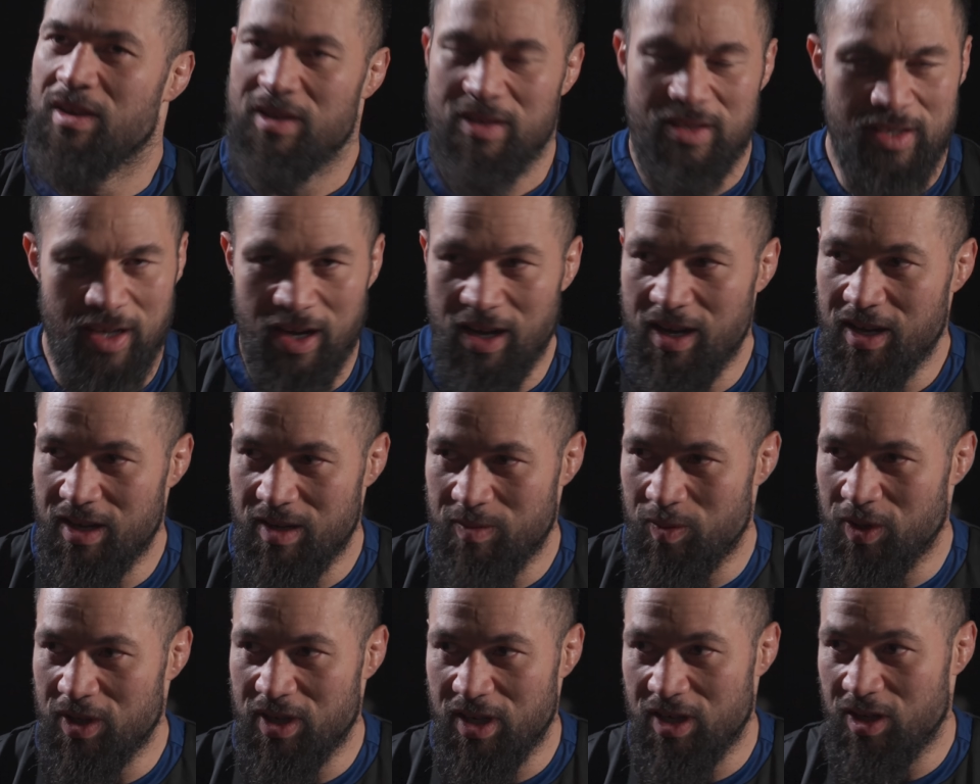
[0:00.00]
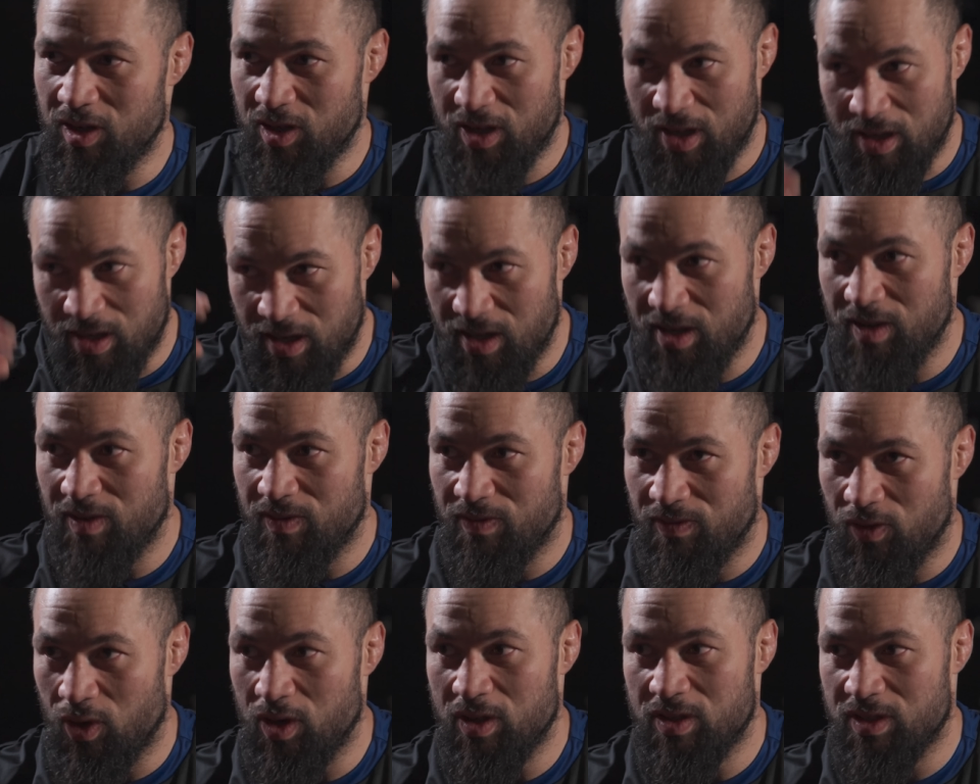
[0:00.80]
tired, but then you can hear
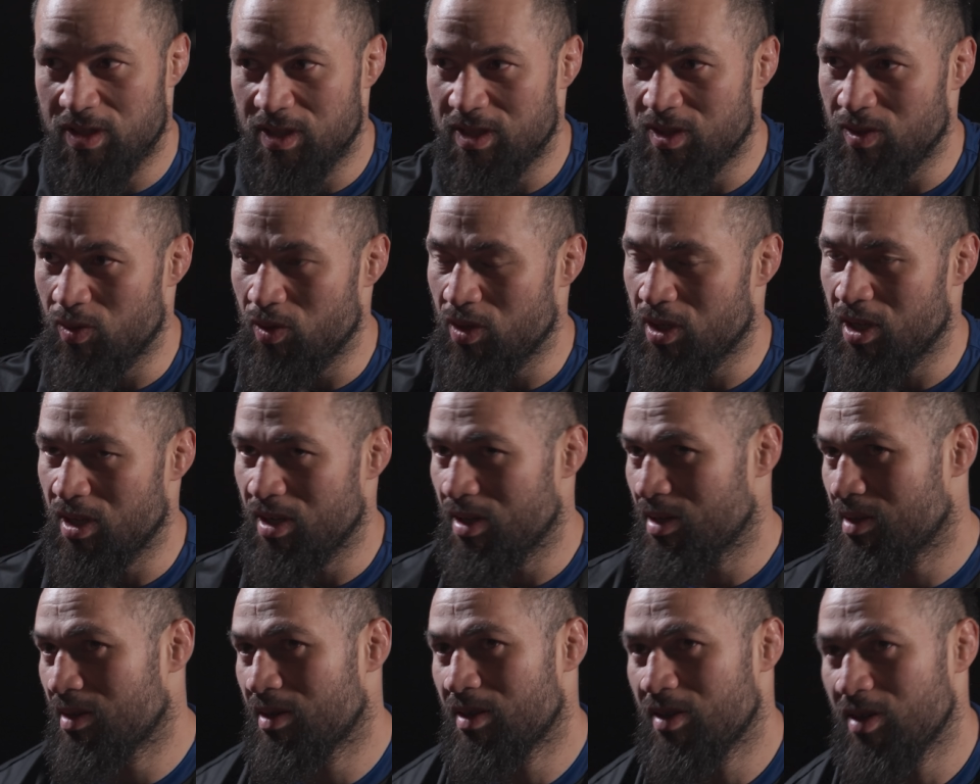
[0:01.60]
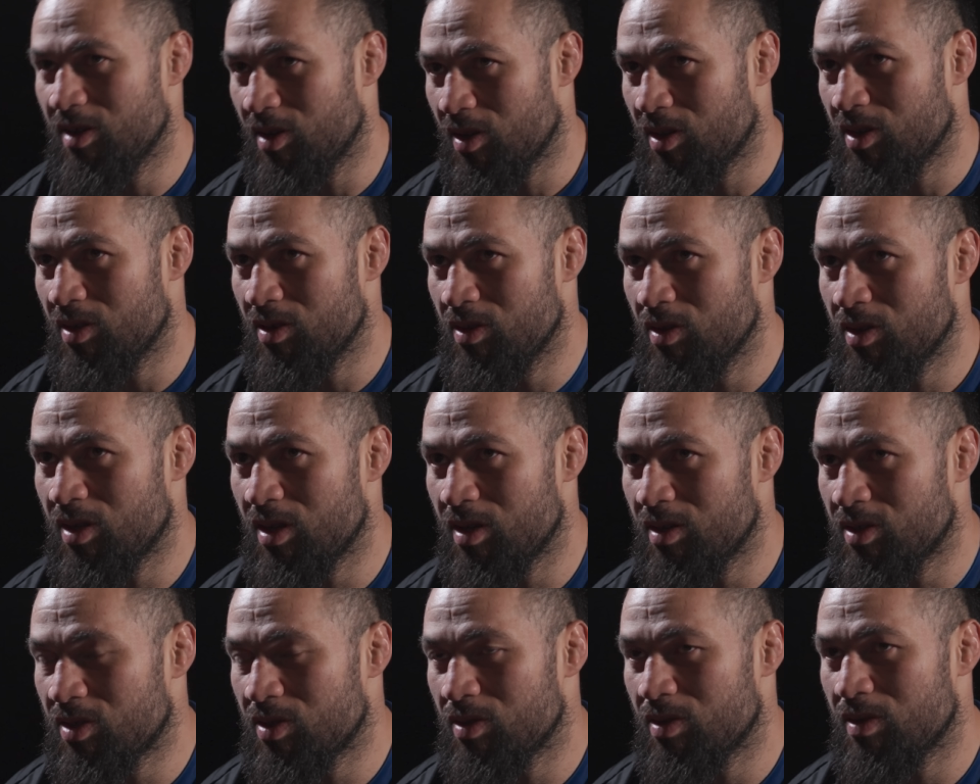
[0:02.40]
voices, or you
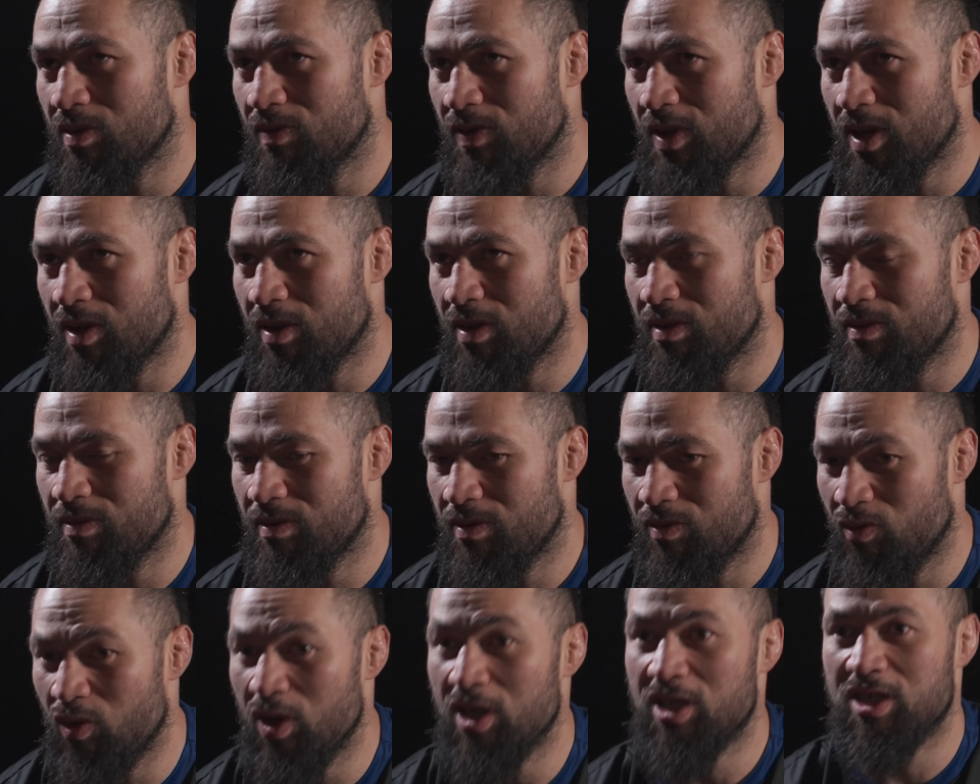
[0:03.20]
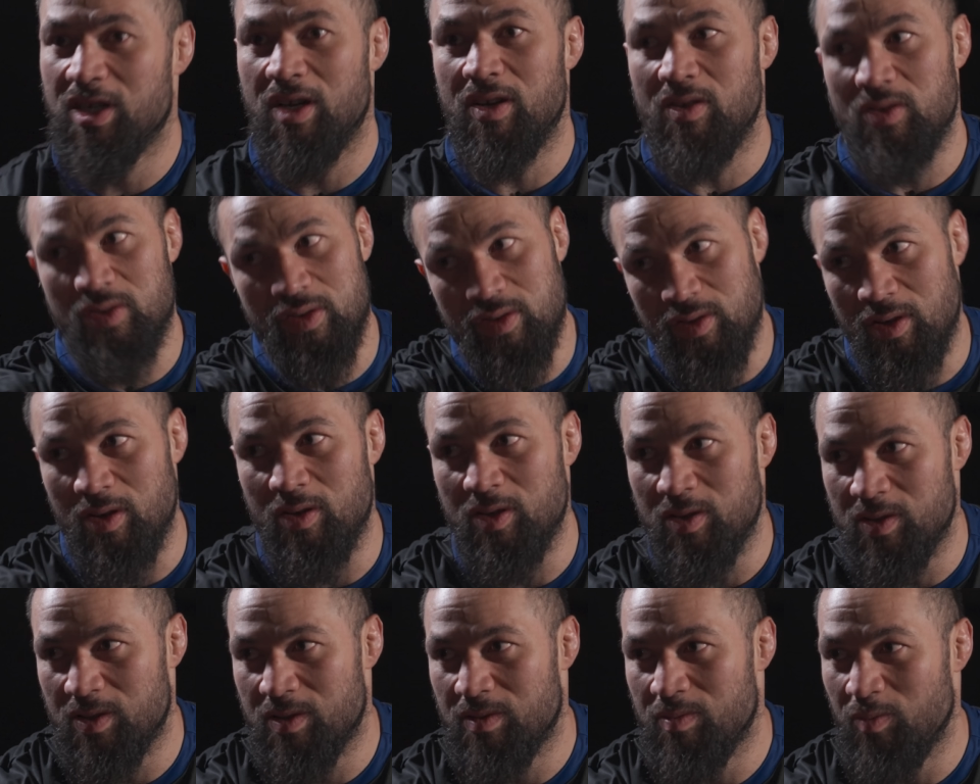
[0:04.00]
can sort of reach out to
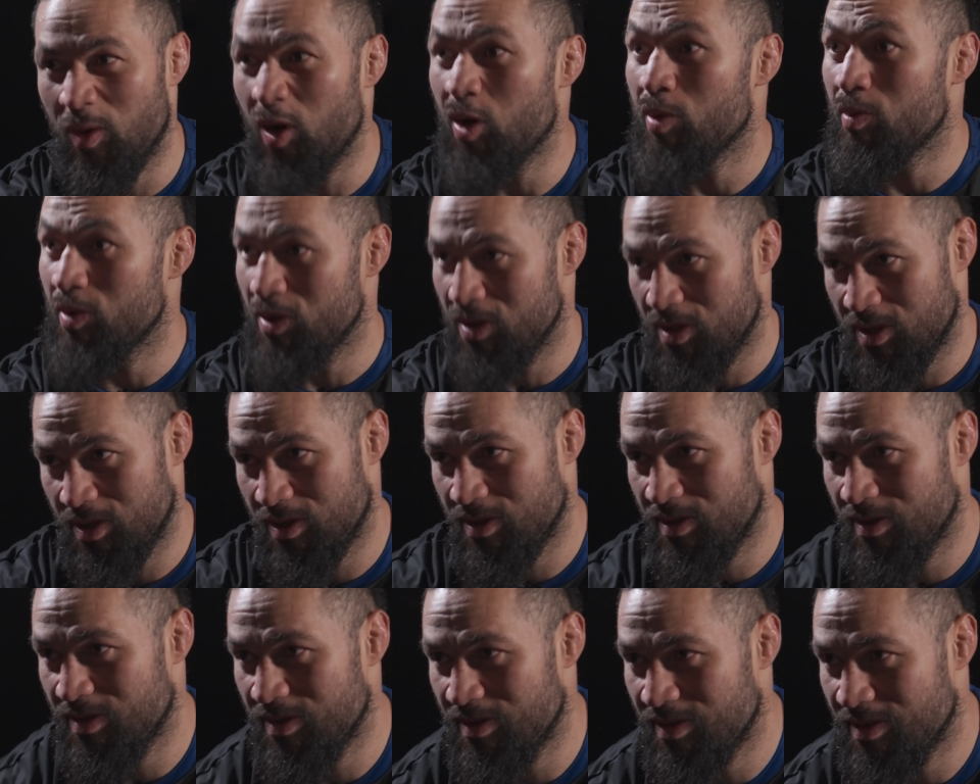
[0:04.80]
those moments,